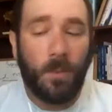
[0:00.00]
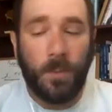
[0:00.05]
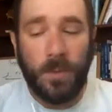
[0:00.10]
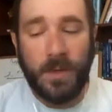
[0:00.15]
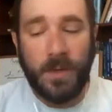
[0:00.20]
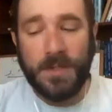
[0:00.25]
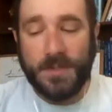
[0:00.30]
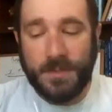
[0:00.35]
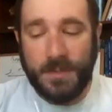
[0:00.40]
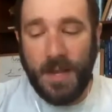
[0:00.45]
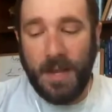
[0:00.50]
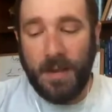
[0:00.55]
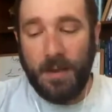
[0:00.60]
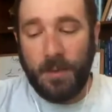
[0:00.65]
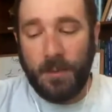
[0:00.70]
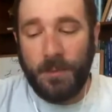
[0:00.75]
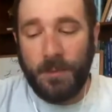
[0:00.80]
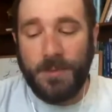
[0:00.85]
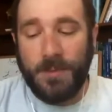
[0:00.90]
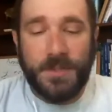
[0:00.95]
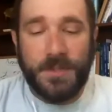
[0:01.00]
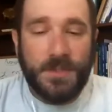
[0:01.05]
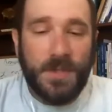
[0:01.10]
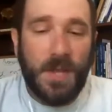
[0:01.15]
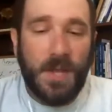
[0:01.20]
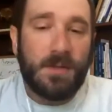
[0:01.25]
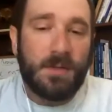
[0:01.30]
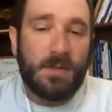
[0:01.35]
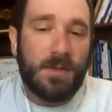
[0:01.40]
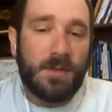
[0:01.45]
we just how it was
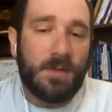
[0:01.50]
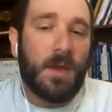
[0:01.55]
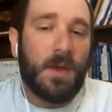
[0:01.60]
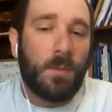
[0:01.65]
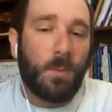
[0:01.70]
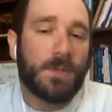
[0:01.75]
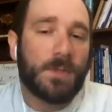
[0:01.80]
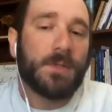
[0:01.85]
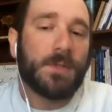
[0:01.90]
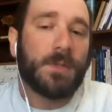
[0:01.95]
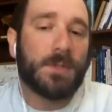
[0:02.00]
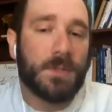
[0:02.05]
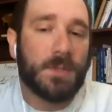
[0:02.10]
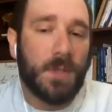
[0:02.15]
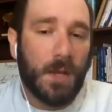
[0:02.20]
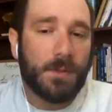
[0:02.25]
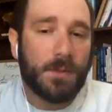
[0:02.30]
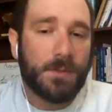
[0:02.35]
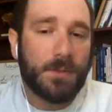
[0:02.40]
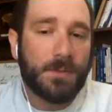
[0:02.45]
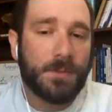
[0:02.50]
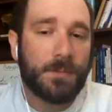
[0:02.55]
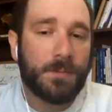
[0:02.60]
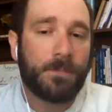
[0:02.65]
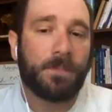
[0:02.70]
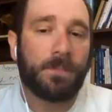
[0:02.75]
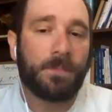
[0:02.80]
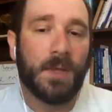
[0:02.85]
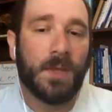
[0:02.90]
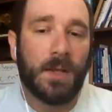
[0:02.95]
decided that that wasn't science,
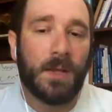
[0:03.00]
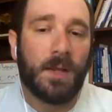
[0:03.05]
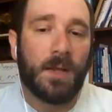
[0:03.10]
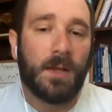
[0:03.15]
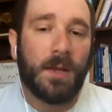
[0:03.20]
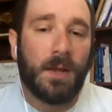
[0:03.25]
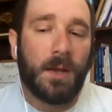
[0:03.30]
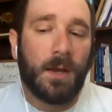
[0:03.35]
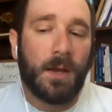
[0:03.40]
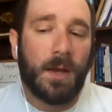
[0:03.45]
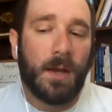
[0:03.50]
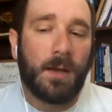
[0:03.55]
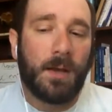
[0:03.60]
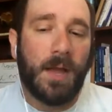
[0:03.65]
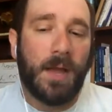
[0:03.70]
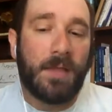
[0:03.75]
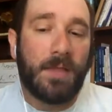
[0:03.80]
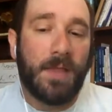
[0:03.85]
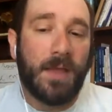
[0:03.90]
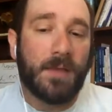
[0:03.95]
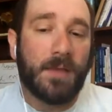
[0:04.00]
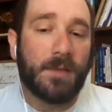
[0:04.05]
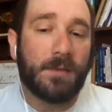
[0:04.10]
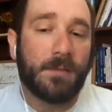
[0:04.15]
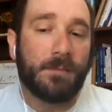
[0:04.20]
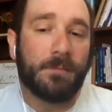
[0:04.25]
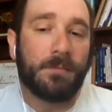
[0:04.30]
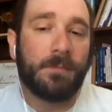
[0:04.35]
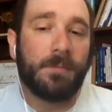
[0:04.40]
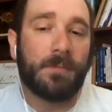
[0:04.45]
uh, and
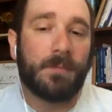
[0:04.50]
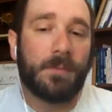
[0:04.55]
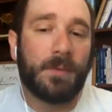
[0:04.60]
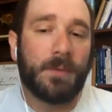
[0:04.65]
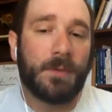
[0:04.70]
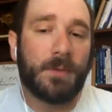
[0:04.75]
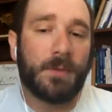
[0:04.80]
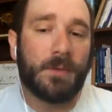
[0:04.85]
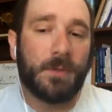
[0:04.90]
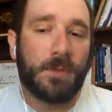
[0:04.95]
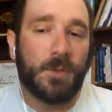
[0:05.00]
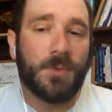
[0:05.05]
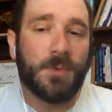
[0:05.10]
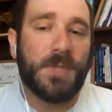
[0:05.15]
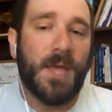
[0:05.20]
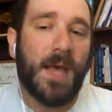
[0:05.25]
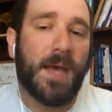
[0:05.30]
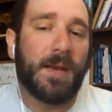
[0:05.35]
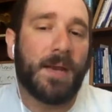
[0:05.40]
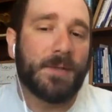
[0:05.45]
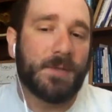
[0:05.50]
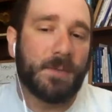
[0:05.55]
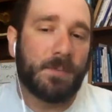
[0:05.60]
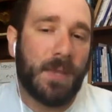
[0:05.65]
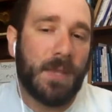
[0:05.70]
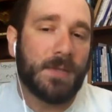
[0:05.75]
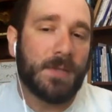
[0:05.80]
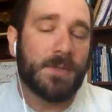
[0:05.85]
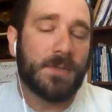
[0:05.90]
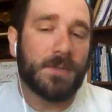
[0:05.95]
then use that as a
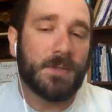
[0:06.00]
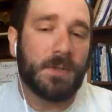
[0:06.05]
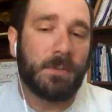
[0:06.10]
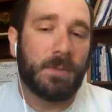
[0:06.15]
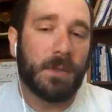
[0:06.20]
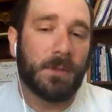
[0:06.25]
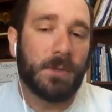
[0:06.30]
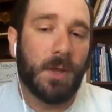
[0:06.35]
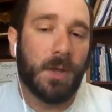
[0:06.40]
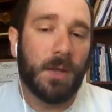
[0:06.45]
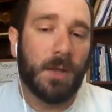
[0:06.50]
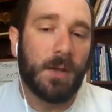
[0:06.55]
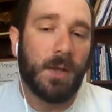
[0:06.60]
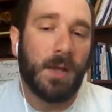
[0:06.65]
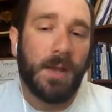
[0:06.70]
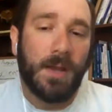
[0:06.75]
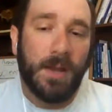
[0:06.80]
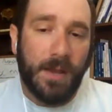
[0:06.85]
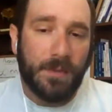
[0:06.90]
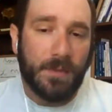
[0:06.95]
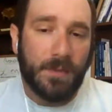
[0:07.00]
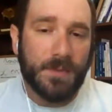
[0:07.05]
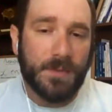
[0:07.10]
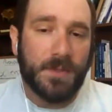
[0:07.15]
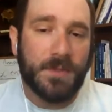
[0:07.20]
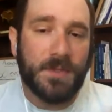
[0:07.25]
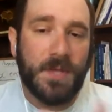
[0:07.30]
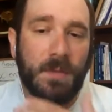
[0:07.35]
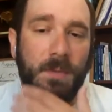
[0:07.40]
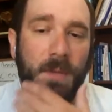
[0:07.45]
basis to build on. And the,
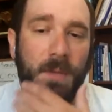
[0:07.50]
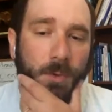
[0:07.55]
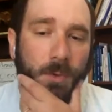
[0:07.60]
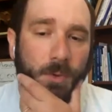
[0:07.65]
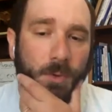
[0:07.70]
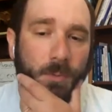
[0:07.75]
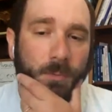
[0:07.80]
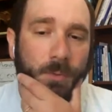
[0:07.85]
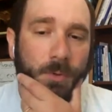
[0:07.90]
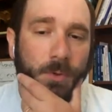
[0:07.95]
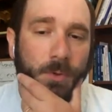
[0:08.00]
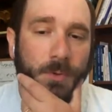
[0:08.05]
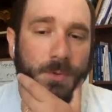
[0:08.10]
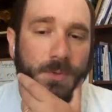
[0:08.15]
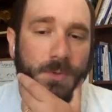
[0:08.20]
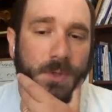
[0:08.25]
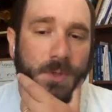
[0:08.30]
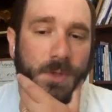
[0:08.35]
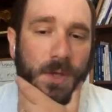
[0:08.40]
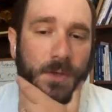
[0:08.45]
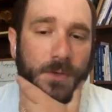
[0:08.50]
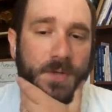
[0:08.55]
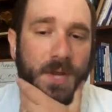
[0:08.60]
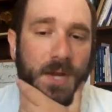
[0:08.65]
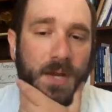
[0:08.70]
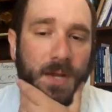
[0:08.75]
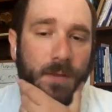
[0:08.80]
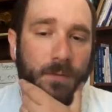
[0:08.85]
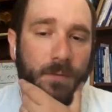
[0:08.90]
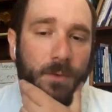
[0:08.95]
the same people who produced the
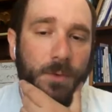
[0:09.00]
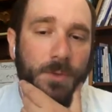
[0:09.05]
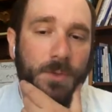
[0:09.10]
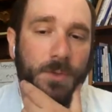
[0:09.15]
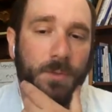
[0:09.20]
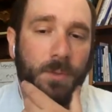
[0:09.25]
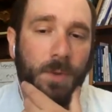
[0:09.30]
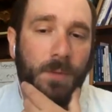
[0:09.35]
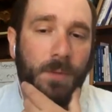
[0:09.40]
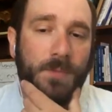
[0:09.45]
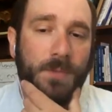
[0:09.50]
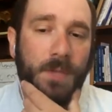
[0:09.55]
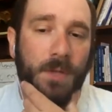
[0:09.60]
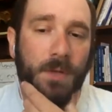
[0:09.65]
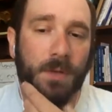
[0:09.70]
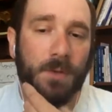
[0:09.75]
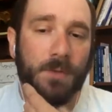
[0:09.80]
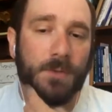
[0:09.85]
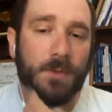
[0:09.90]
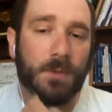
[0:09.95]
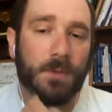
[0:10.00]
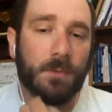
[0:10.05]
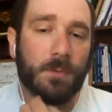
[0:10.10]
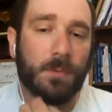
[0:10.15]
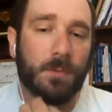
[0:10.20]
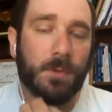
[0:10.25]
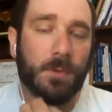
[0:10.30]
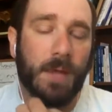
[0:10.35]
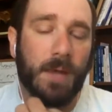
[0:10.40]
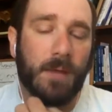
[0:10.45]
Understanding Evolution website
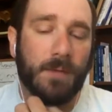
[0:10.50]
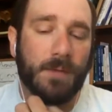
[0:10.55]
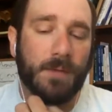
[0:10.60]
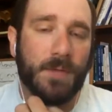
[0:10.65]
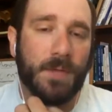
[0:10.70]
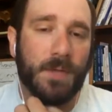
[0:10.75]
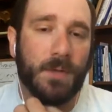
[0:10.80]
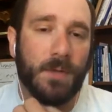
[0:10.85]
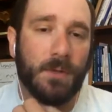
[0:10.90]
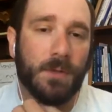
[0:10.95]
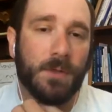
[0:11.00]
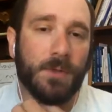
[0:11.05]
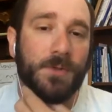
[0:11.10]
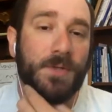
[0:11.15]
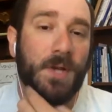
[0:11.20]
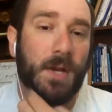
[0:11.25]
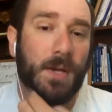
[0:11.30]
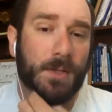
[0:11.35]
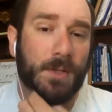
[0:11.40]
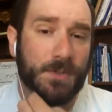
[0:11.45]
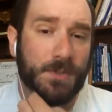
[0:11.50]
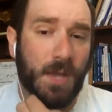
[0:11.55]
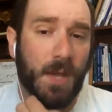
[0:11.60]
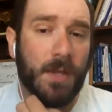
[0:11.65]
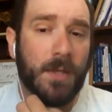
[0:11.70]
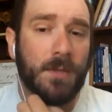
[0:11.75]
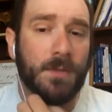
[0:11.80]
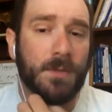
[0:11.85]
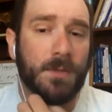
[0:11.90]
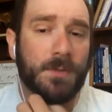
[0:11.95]
also have a site called Understanding
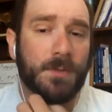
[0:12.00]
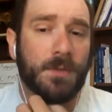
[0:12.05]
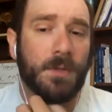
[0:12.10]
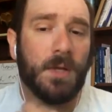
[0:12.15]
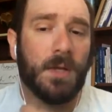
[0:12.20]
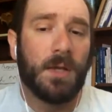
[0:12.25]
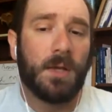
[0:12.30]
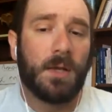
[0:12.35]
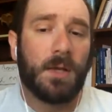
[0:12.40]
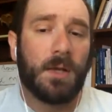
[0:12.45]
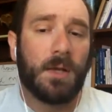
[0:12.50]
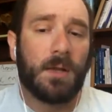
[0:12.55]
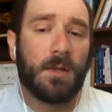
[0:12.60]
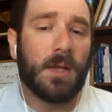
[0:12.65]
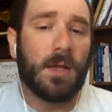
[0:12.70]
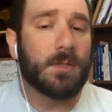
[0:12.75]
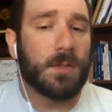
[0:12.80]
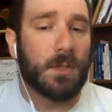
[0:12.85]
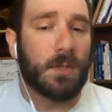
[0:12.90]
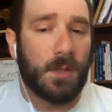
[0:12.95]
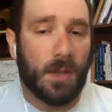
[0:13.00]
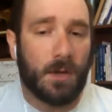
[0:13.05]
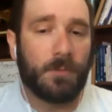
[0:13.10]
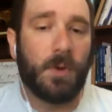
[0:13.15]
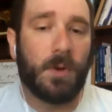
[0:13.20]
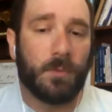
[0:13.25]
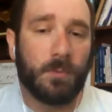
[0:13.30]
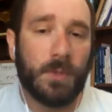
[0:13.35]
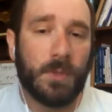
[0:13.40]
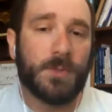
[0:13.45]
Science mm-hmm. that has a lot of
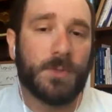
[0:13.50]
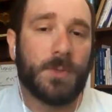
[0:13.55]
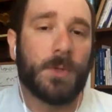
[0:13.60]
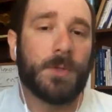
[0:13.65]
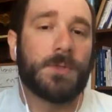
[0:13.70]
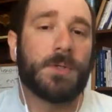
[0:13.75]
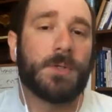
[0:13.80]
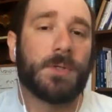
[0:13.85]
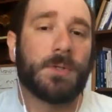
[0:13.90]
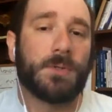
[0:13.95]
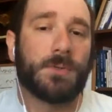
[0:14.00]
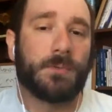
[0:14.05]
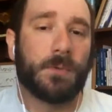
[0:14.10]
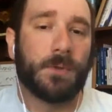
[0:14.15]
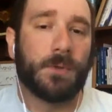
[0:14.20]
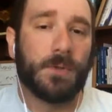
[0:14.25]
great resources for